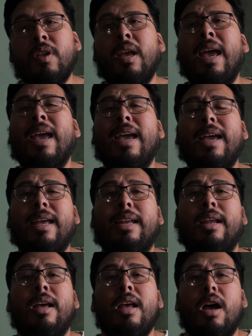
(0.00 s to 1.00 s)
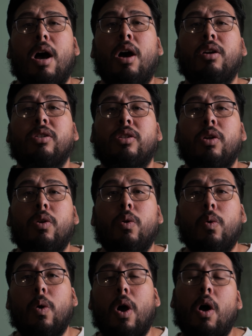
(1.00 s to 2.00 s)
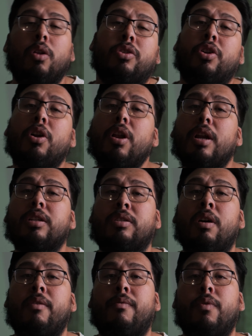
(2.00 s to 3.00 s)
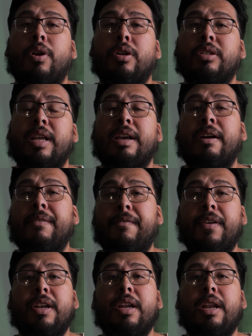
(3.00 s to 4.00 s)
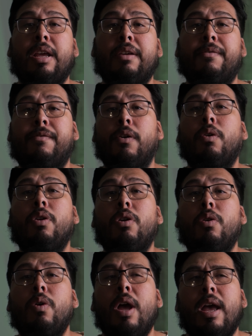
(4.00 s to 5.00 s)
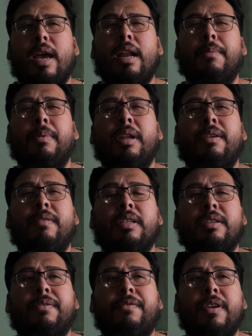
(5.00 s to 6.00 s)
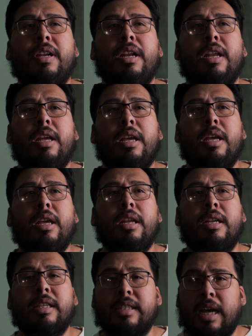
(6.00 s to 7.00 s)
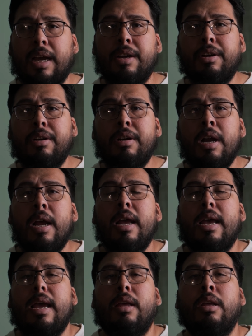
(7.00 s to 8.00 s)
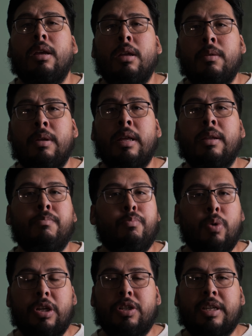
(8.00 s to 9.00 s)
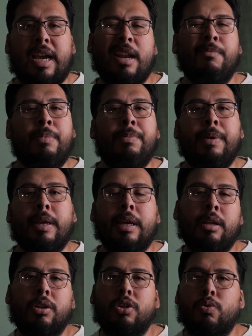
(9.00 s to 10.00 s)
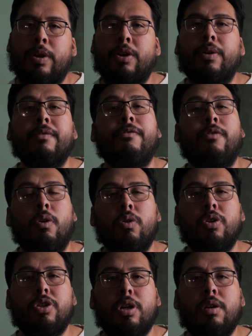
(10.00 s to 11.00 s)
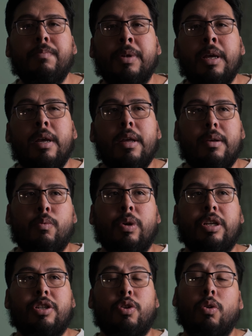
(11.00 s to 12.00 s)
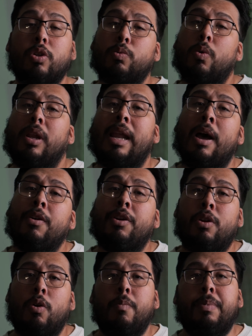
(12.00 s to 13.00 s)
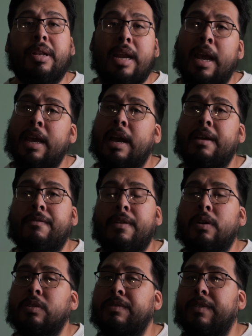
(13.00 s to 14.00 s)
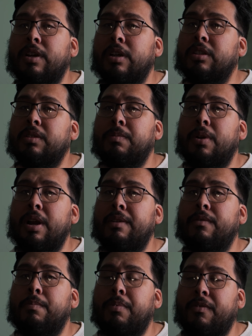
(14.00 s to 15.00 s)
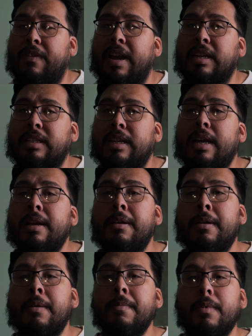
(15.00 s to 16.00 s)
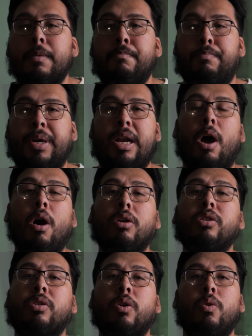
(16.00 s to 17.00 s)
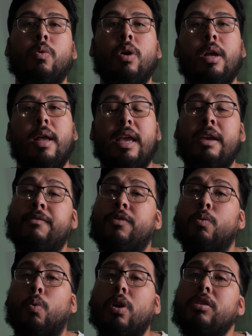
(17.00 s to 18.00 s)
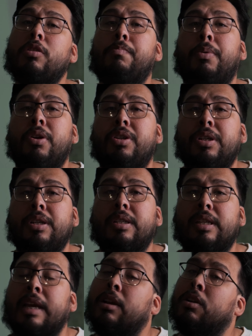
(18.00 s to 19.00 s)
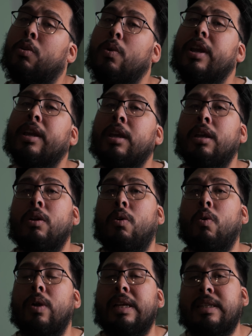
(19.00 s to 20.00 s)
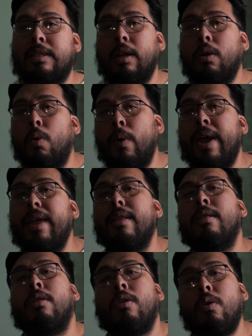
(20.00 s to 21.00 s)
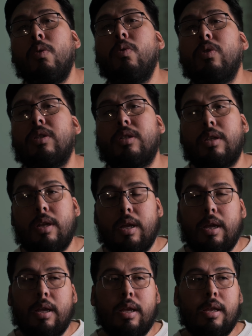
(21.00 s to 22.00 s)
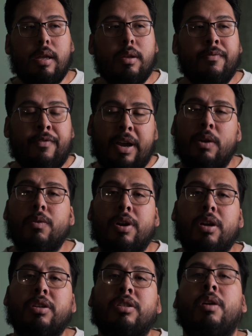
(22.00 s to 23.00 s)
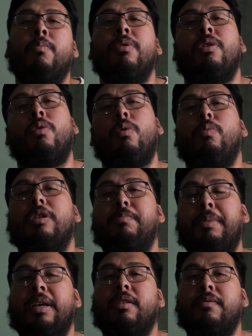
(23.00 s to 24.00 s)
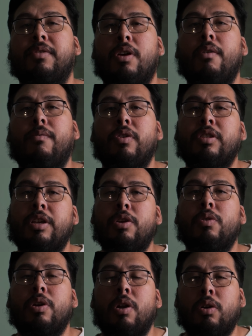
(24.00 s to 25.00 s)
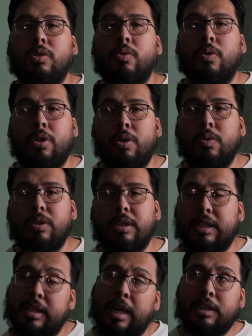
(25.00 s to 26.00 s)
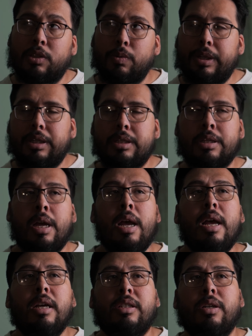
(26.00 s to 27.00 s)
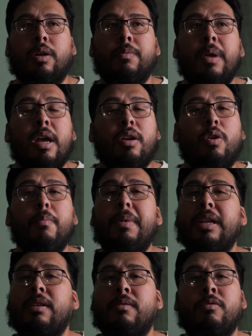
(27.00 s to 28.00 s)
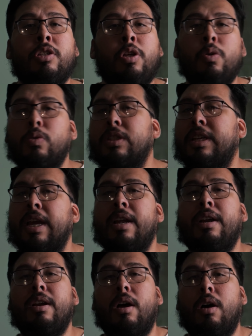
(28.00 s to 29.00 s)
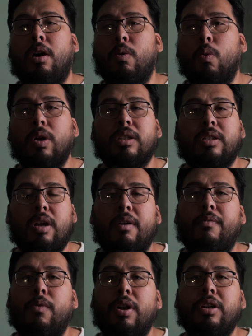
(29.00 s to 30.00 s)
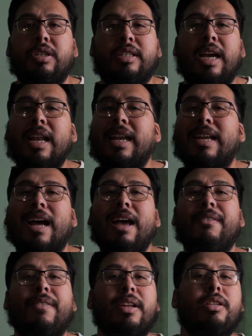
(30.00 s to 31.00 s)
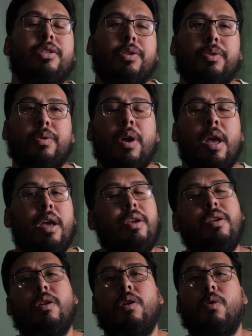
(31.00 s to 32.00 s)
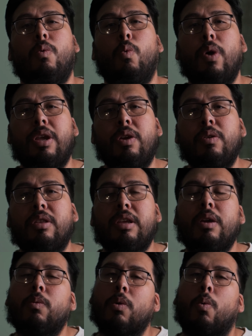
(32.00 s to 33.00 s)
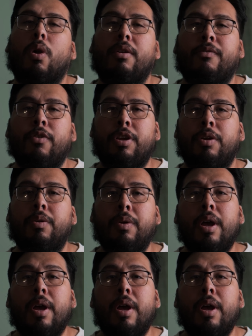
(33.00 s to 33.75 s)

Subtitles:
and also alternative softwares like Affinity Photo, and I believe it's Affinity Designer, which kind of mimic Illustrator and Photoshop, which those will allow you to open AI files if a customer ever provides that. But also, if you were to purchase like a Cricut or a Silhouette, those vinyl cutters come with their own respective softwares that you can also use, design suites. So don't be too scared on what software. Just kind of dive into, you know, what you think would work for you.